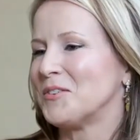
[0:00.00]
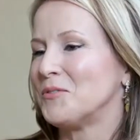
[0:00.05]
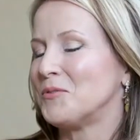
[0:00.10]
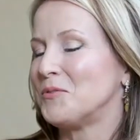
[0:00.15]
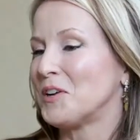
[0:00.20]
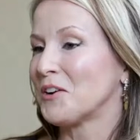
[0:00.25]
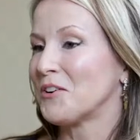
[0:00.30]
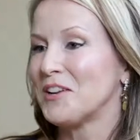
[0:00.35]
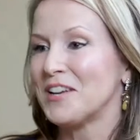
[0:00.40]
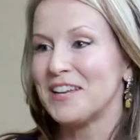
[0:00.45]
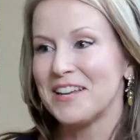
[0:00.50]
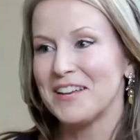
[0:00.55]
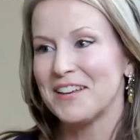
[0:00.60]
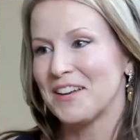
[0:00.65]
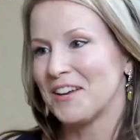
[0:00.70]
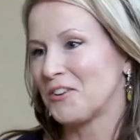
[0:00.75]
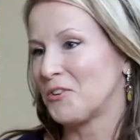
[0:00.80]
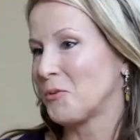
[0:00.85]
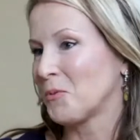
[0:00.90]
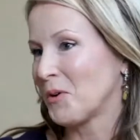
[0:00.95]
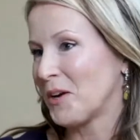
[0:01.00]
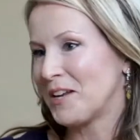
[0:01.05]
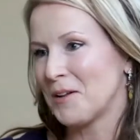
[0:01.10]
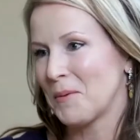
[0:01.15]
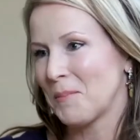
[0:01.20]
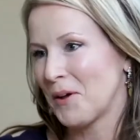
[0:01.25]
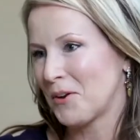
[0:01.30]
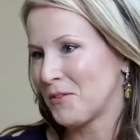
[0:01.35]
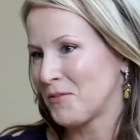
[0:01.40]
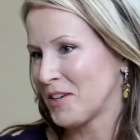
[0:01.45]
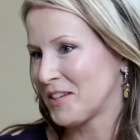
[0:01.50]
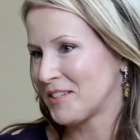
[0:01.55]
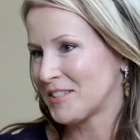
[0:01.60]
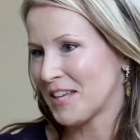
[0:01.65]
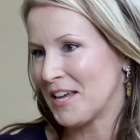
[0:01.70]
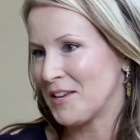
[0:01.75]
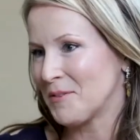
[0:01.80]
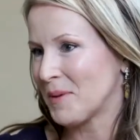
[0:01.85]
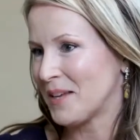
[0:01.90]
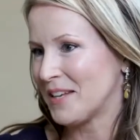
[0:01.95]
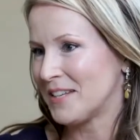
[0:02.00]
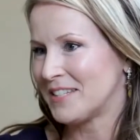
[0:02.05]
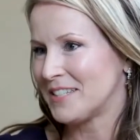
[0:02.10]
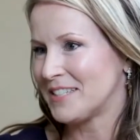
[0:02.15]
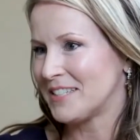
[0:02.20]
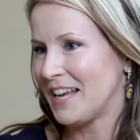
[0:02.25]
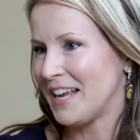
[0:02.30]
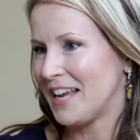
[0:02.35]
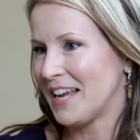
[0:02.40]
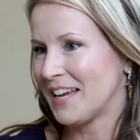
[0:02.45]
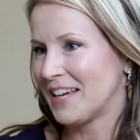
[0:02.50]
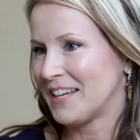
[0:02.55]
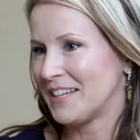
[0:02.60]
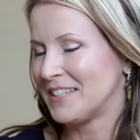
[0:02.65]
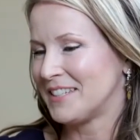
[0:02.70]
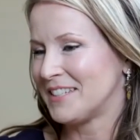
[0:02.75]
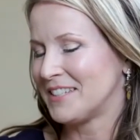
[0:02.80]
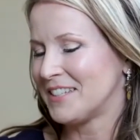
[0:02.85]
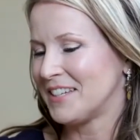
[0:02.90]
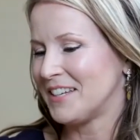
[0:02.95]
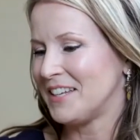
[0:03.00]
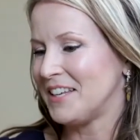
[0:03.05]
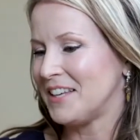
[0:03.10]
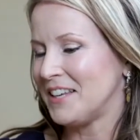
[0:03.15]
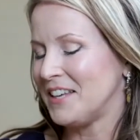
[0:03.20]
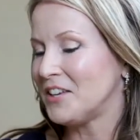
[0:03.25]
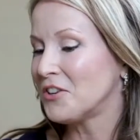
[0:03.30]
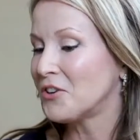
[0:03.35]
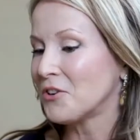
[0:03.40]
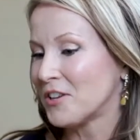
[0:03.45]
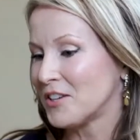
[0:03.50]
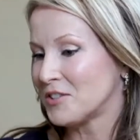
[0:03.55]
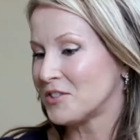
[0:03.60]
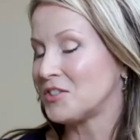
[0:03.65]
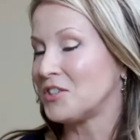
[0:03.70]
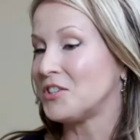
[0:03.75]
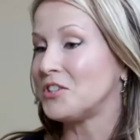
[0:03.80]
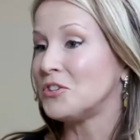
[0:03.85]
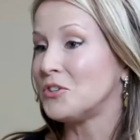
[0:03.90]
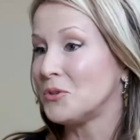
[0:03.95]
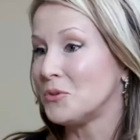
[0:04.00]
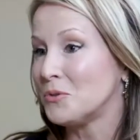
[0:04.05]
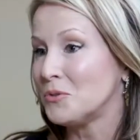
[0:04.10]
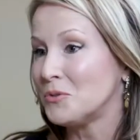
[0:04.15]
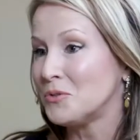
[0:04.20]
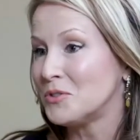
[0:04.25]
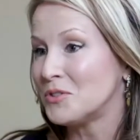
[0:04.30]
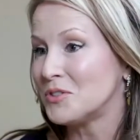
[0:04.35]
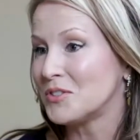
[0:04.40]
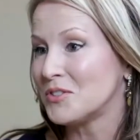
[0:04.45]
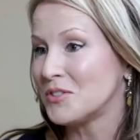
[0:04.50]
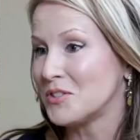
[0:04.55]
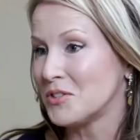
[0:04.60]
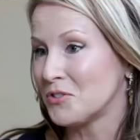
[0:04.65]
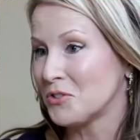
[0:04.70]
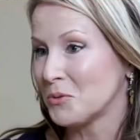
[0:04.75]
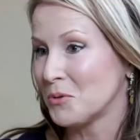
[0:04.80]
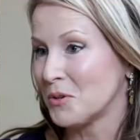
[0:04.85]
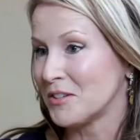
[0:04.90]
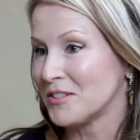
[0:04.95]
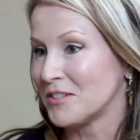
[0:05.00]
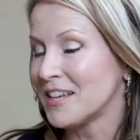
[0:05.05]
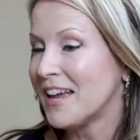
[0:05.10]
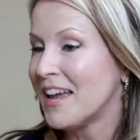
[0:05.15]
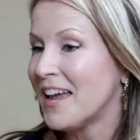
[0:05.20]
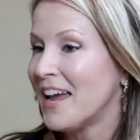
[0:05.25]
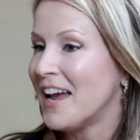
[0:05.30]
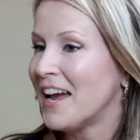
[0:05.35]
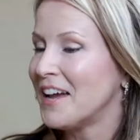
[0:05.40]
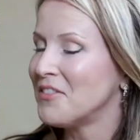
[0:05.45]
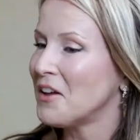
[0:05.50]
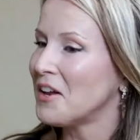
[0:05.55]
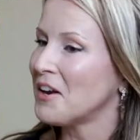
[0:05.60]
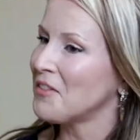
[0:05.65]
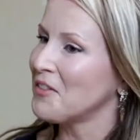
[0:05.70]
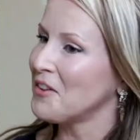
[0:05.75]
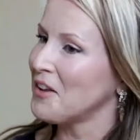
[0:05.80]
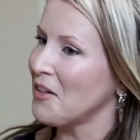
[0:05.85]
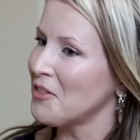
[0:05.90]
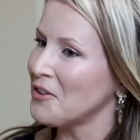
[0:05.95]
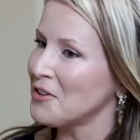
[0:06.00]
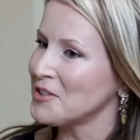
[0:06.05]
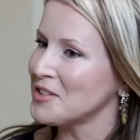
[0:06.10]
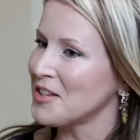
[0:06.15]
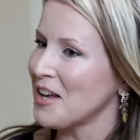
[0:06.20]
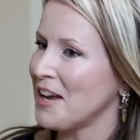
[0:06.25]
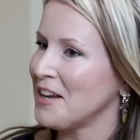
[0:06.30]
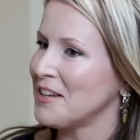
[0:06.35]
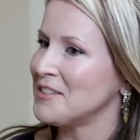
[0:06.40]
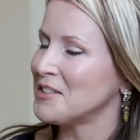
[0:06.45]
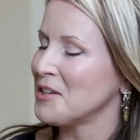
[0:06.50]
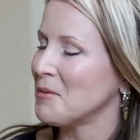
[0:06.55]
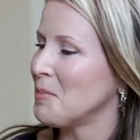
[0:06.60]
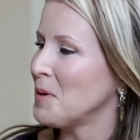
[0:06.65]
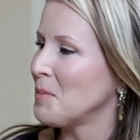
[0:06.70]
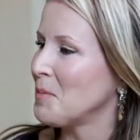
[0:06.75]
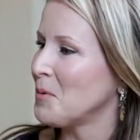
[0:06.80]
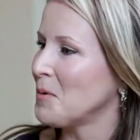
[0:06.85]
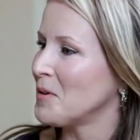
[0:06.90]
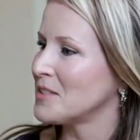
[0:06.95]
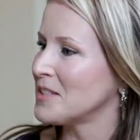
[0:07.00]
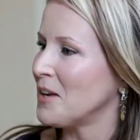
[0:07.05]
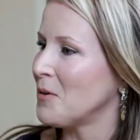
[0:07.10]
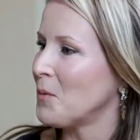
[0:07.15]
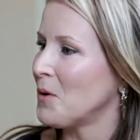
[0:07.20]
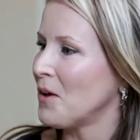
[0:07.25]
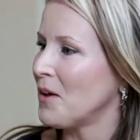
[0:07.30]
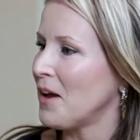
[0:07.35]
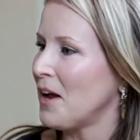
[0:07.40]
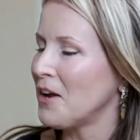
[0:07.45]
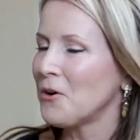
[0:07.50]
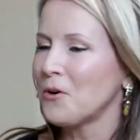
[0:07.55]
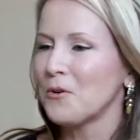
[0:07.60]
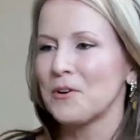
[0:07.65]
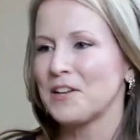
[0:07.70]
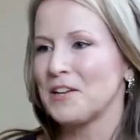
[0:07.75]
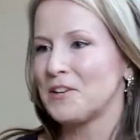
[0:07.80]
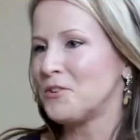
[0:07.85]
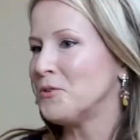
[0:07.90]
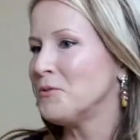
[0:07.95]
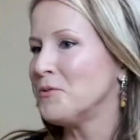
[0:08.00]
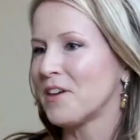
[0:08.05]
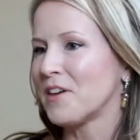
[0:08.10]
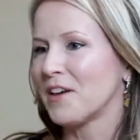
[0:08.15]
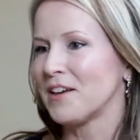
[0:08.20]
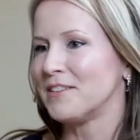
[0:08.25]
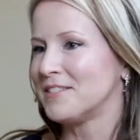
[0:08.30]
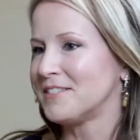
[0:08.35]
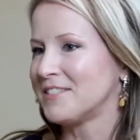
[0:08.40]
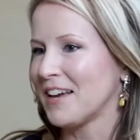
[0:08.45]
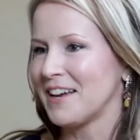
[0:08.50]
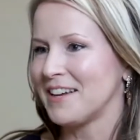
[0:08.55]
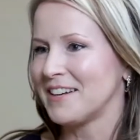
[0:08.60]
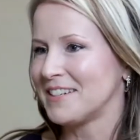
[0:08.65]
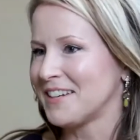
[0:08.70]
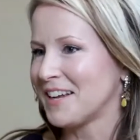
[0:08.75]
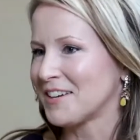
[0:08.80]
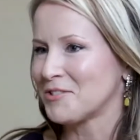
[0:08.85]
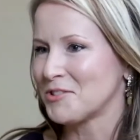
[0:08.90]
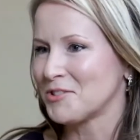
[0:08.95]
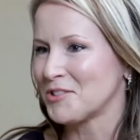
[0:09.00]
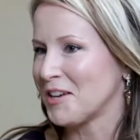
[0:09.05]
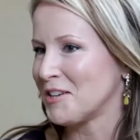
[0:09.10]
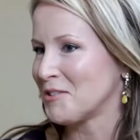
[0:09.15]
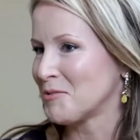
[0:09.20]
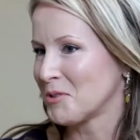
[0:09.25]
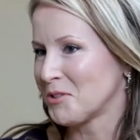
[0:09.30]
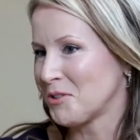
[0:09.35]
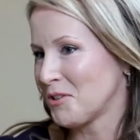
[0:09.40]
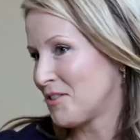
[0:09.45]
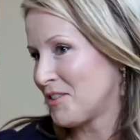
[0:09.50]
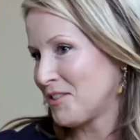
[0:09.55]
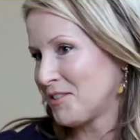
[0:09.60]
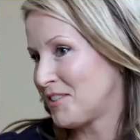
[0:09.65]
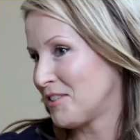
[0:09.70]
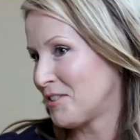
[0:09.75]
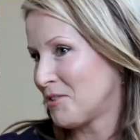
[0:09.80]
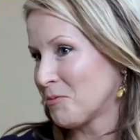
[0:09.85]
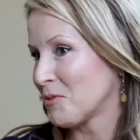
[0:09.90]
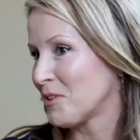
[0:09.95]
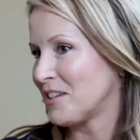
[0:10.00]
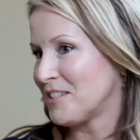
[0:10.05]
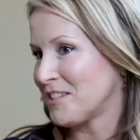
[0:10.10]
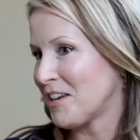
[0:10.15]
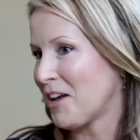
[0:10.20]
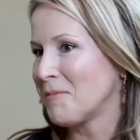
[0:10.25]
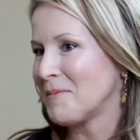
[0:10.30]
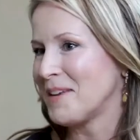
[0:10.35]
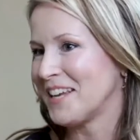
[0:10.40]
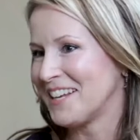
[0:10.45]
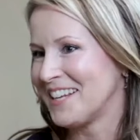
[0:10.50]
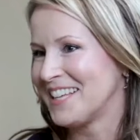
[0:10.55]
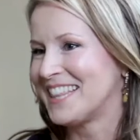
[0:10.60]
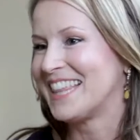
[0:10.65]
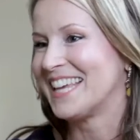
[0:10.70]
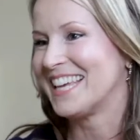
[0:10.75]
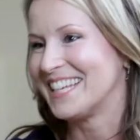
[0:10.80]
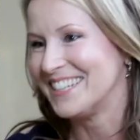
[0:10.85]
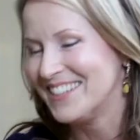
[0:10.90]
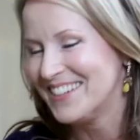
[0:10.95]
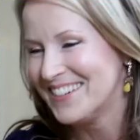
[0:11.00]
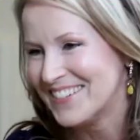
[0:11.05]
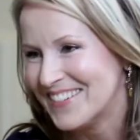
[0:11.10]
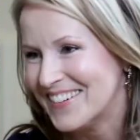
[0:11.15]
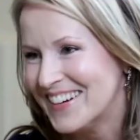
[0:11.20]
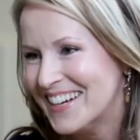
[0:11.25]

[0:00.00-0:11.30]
a great amount of excitement and eagerness to use the tools. And then on the other side, some people will say, well, I already knew that diet and exercise were good. This didn't really tell me anything new.